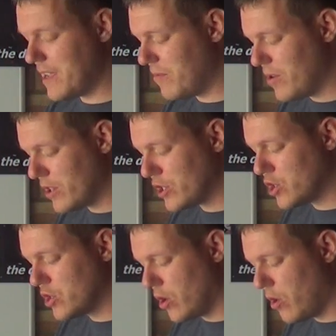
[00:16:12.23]
It works
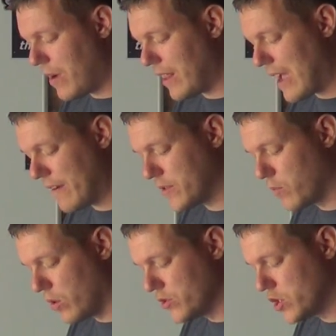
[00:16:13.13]
so well. After
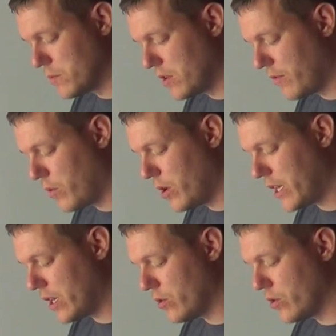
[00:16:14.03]
one summer of
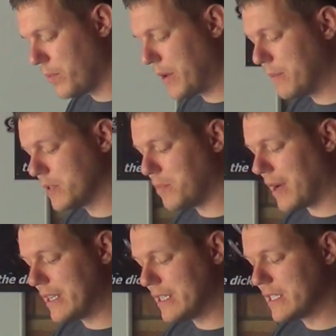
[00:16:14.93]
working on other people's
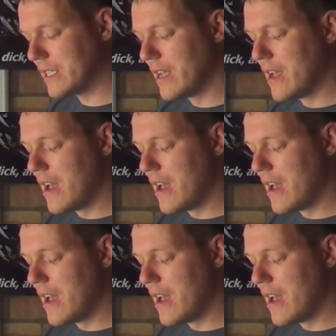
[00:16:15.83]
bikes,